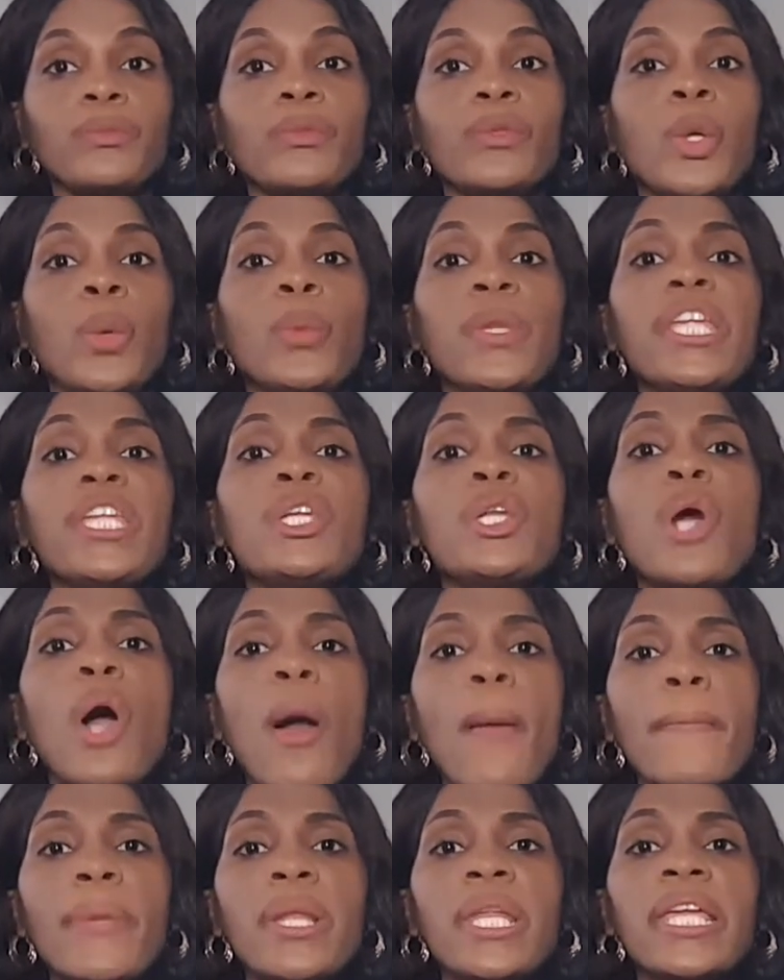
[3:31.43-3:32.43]
We
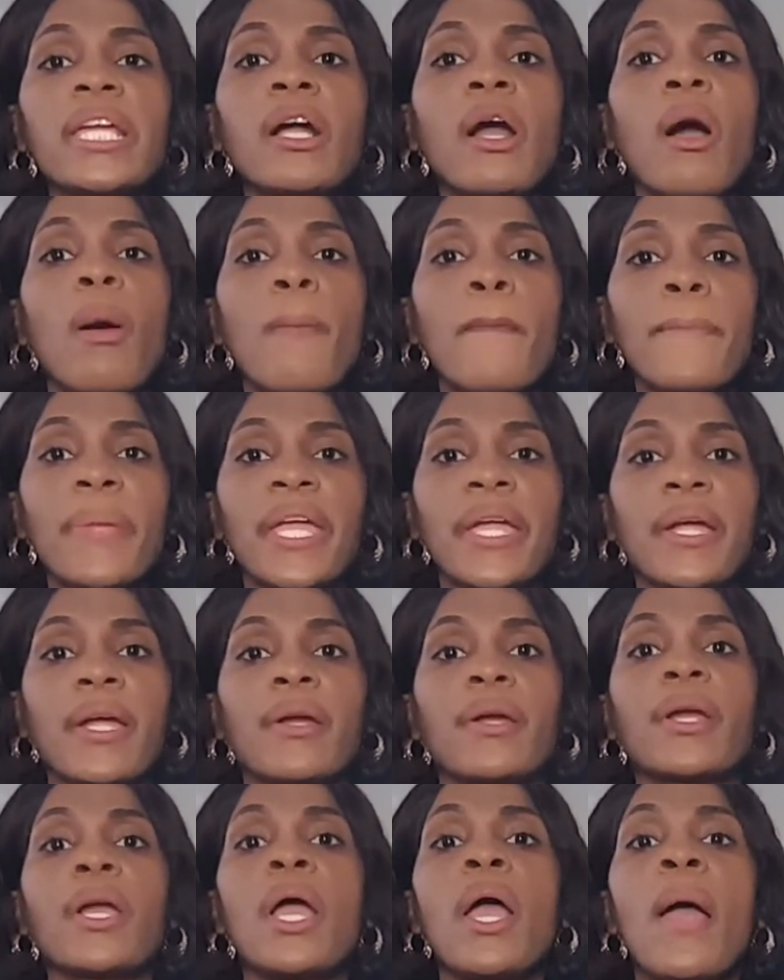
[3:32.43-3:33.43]
normally
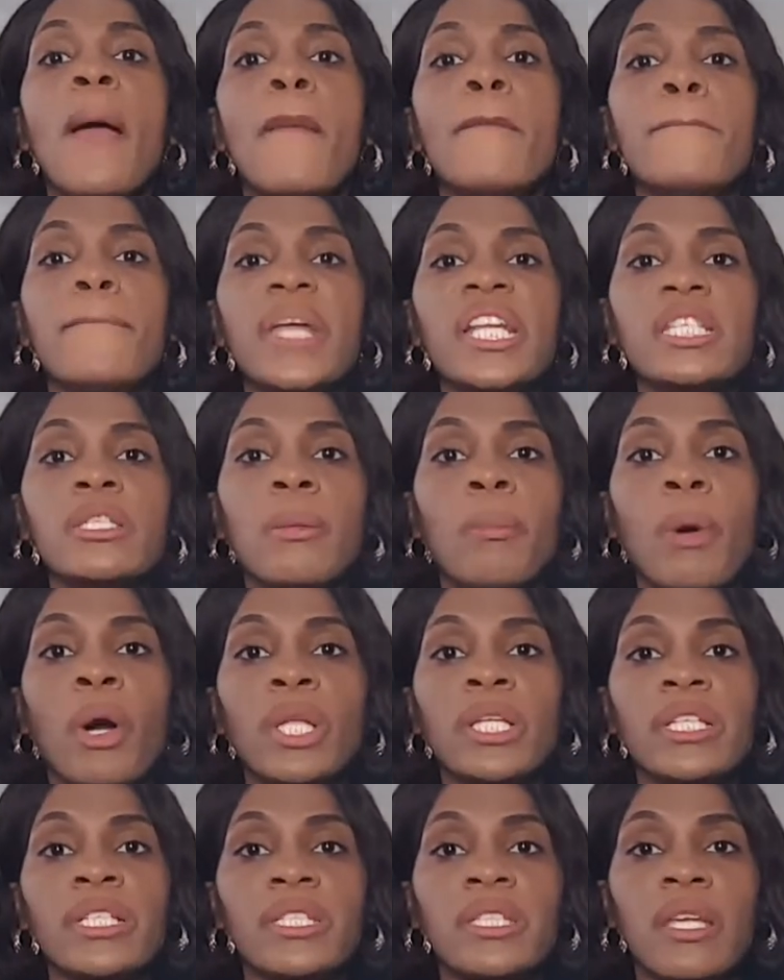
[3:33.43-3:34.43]
compare
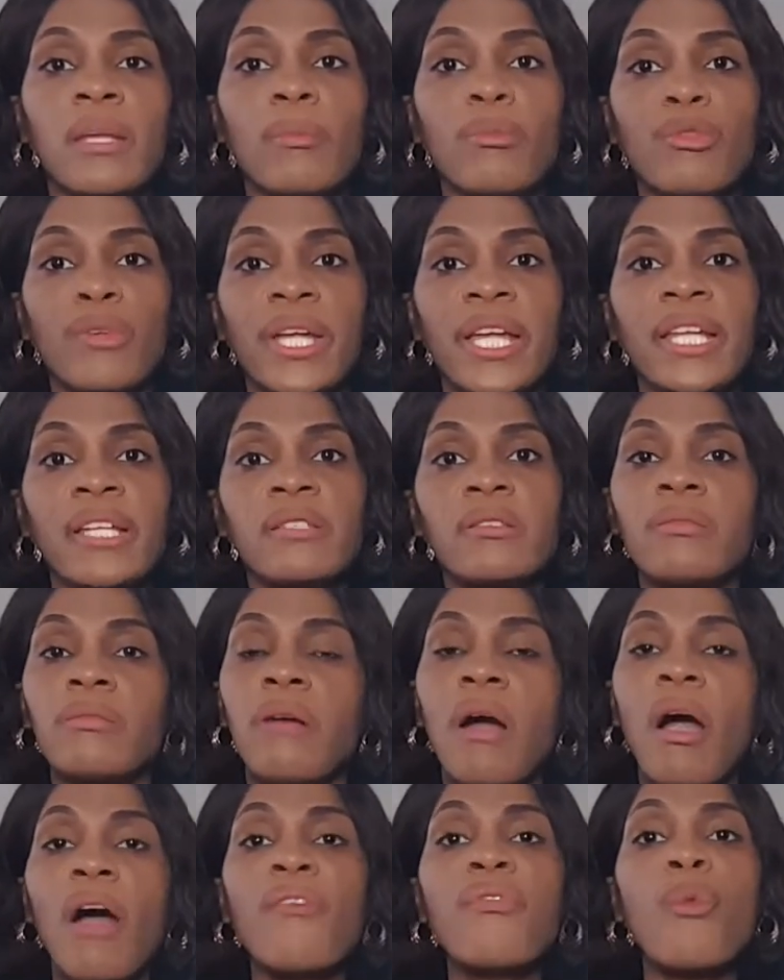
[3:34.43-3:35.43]
metabolism rate
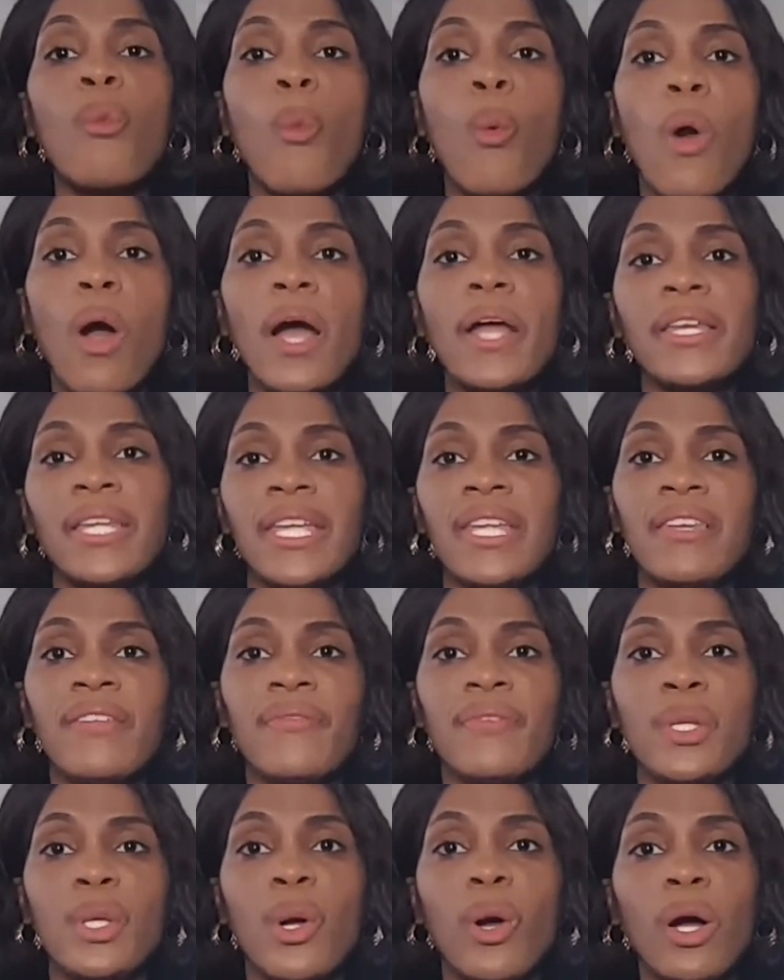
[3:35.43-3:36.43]
of one
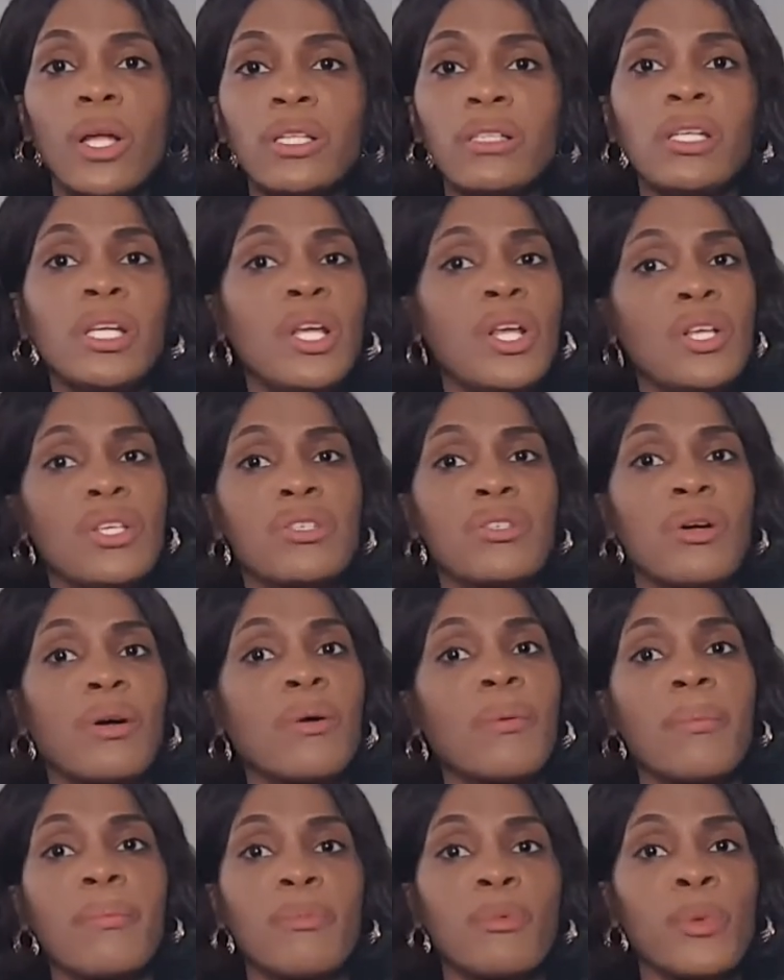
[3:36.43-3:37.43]
individual.
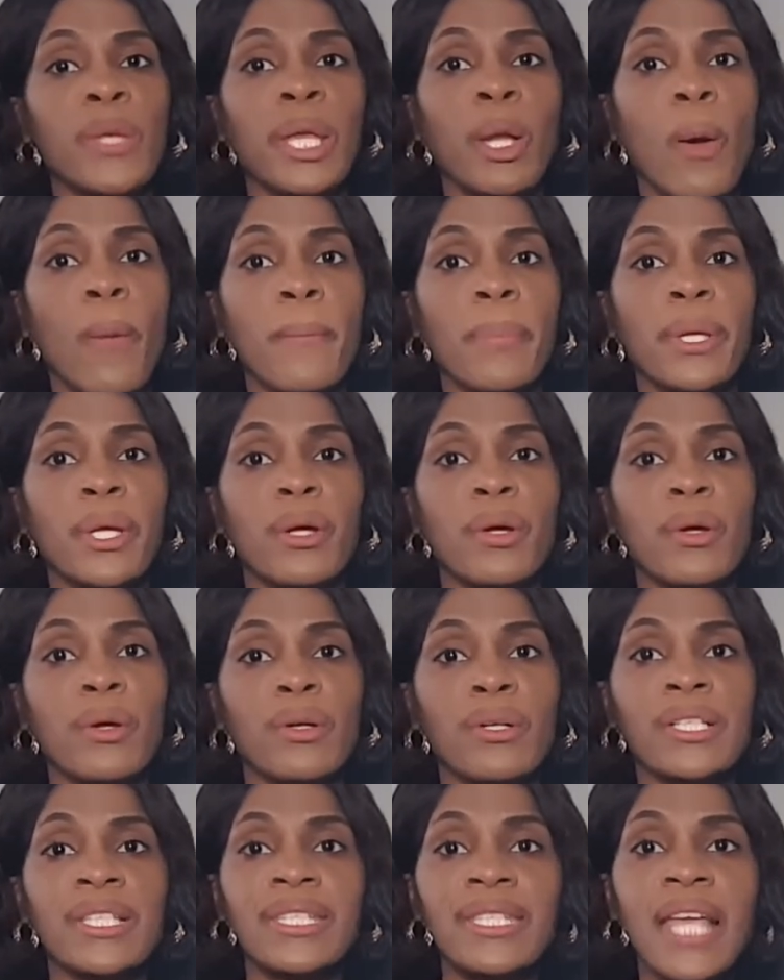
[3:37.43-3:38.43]
So we compare
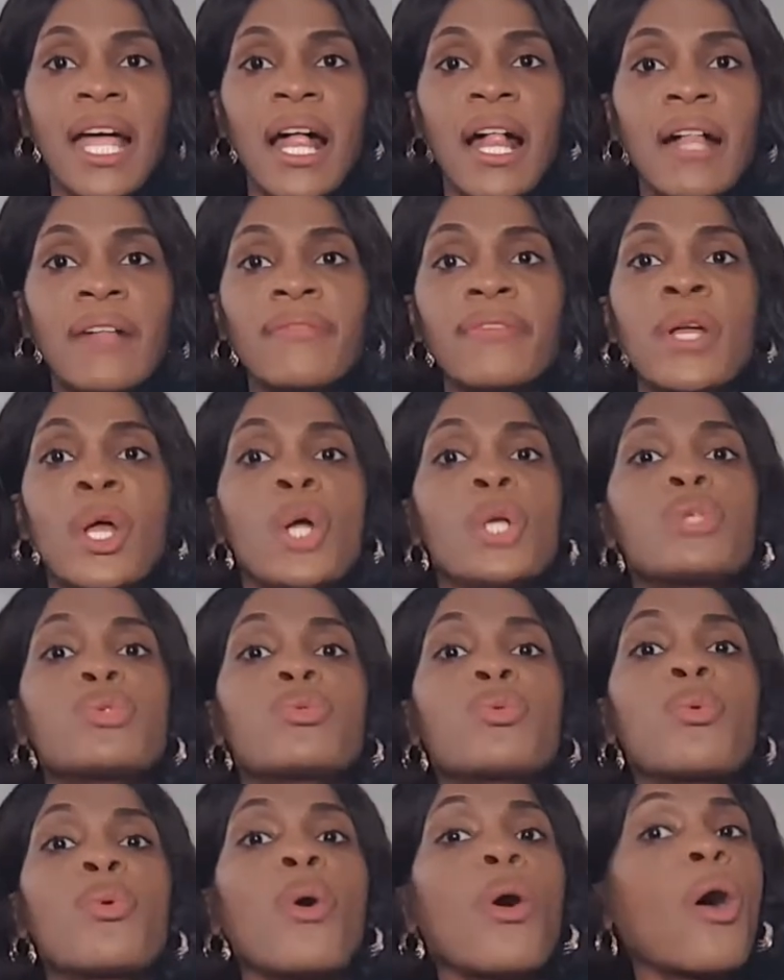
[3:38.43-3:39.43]
ourselves
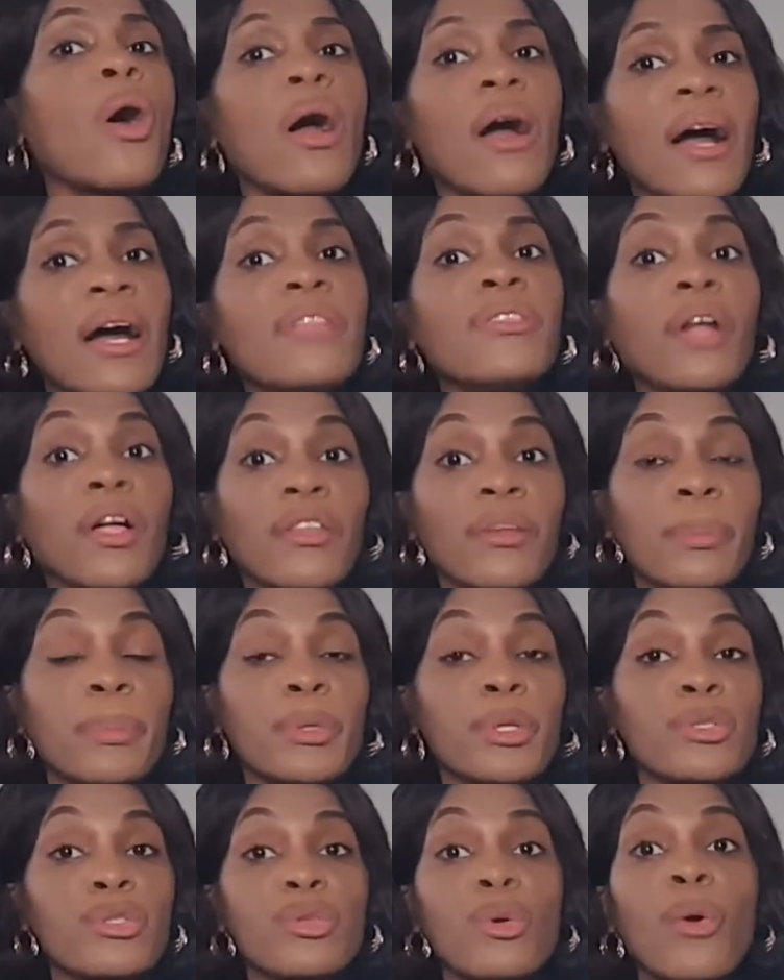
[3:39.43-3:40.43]
to another
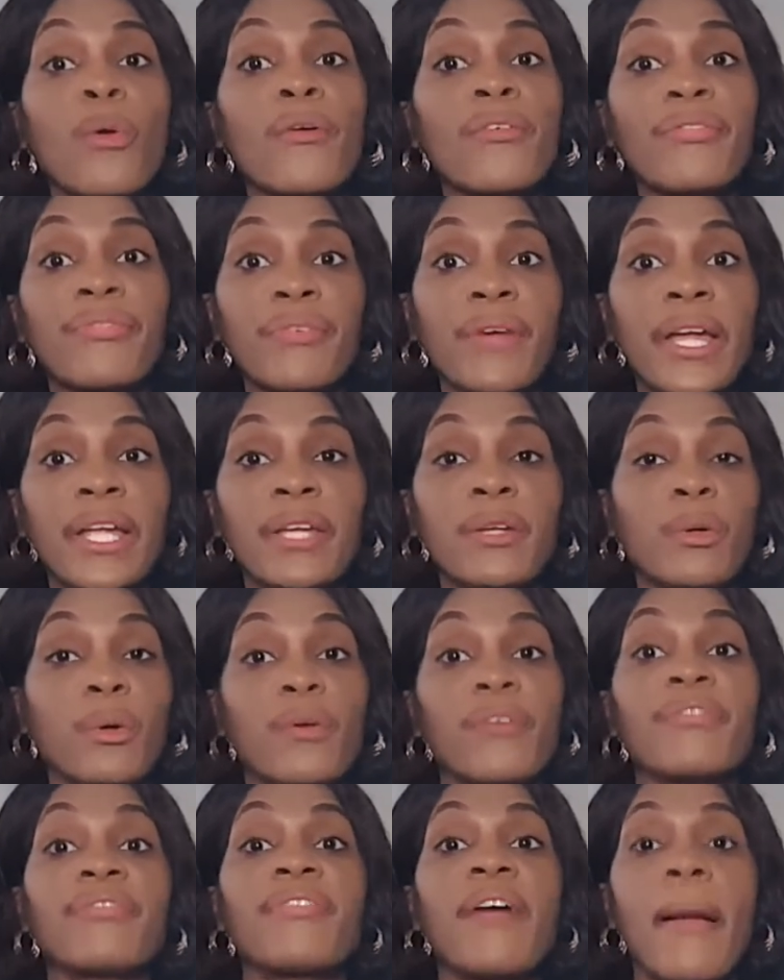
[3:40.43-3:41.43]
person or friend
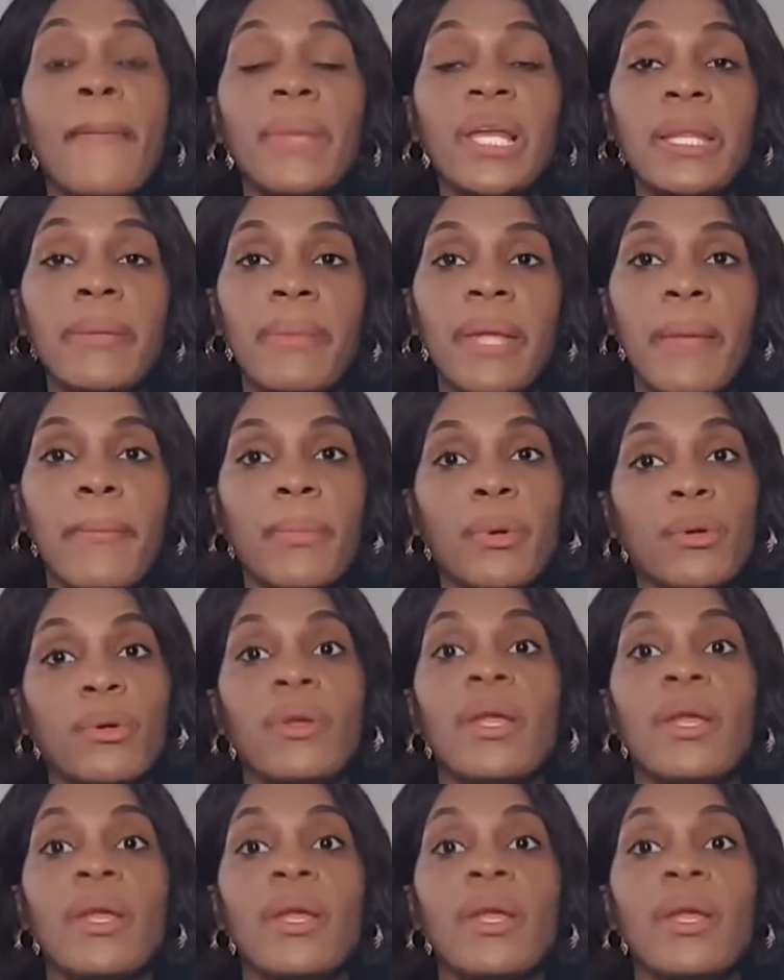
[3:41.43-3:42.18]
or family member.